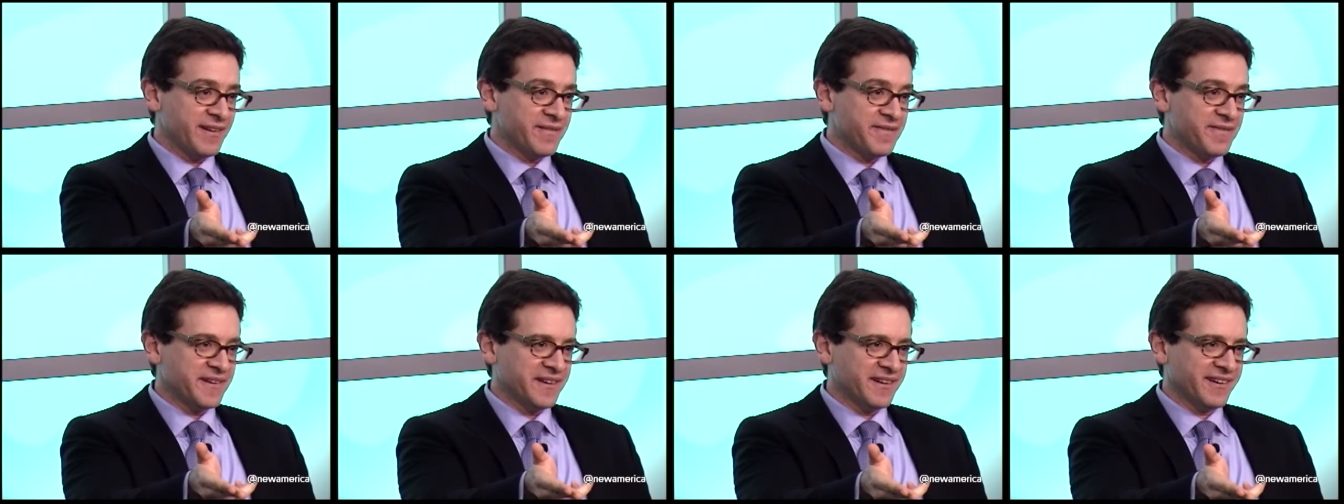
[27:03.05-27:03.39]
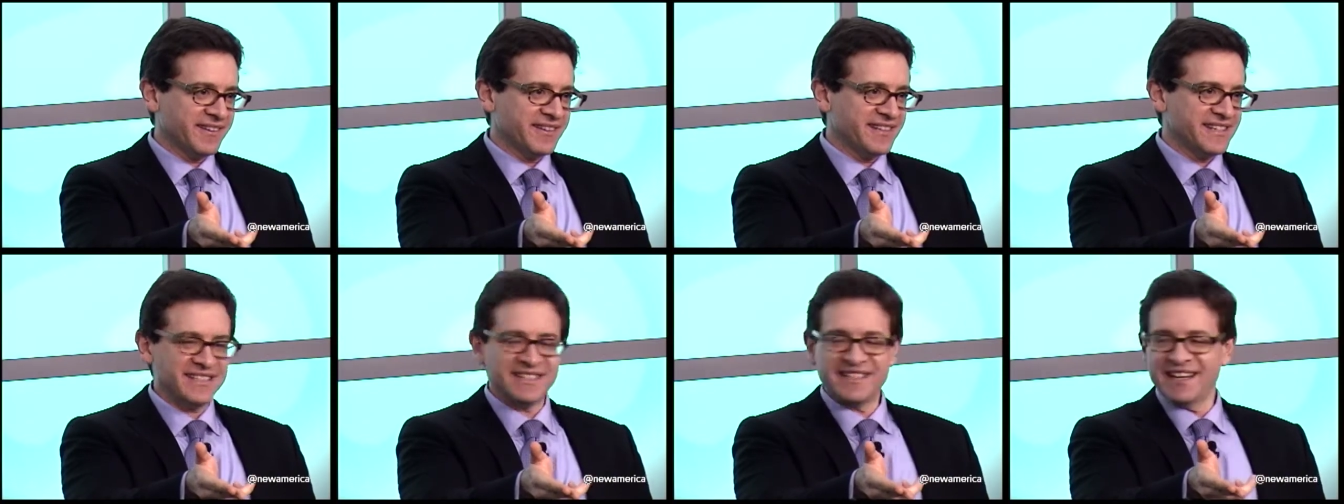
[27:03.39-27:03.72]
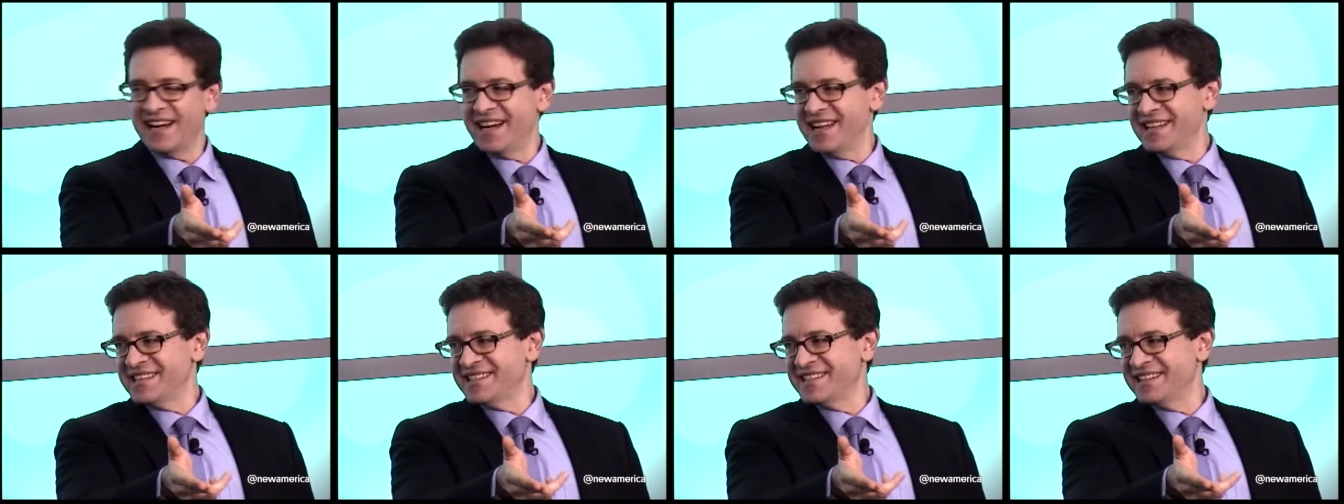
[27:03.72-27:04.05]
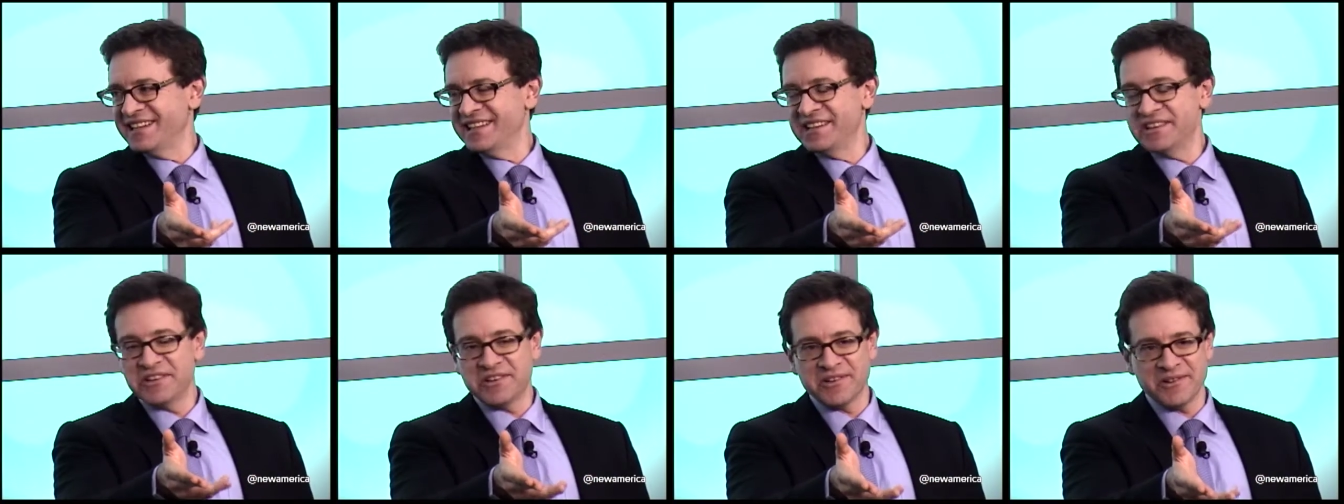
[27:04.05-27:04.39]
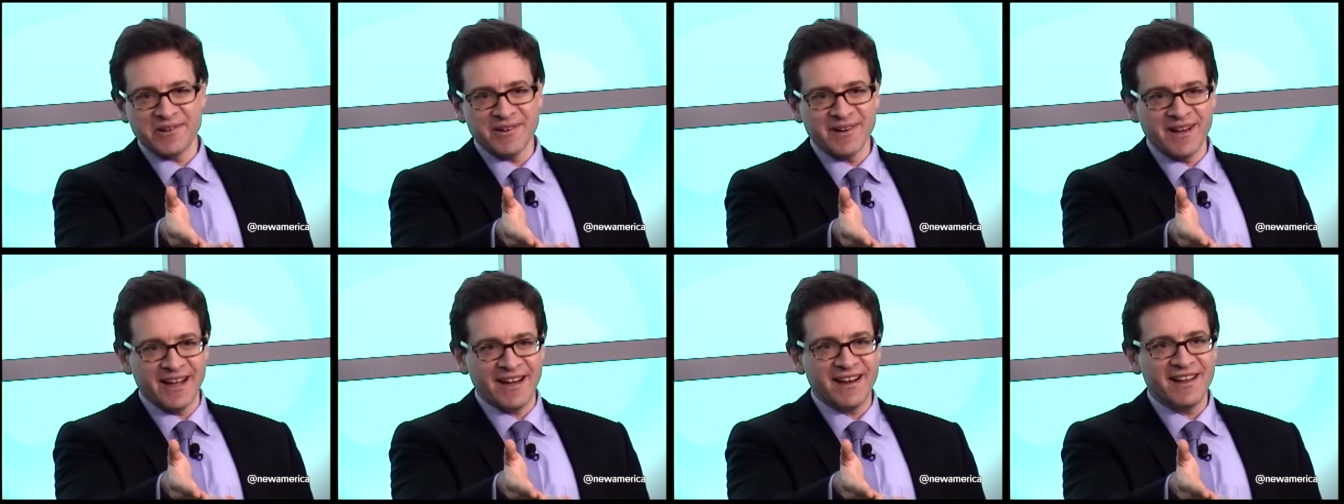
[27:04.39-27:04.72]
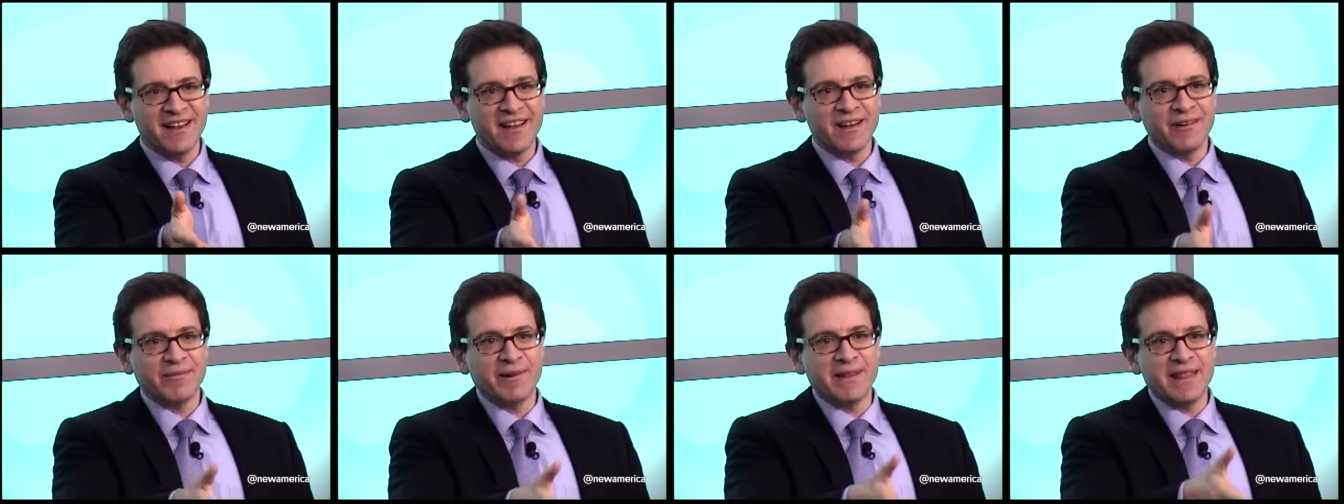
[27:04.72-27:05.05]
field that Johnson enjoyed
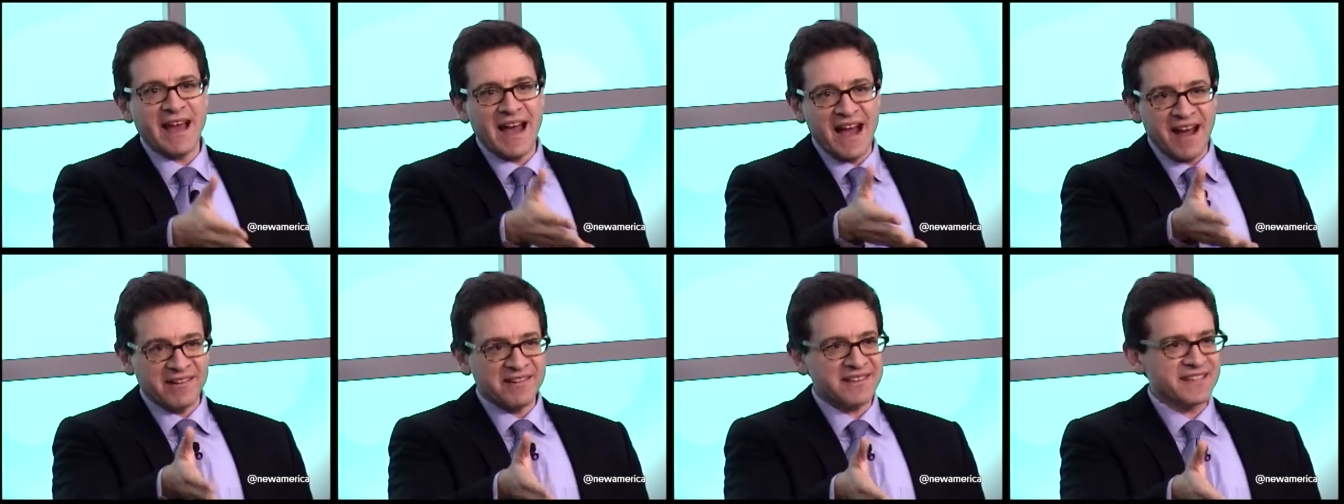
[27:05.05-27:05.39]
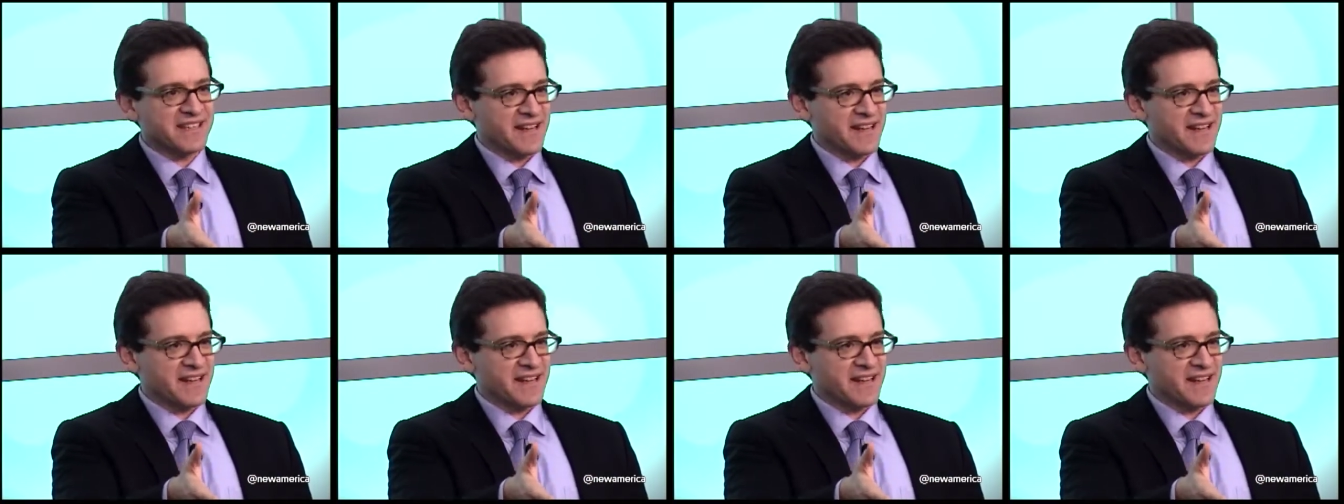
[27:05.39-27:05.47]
without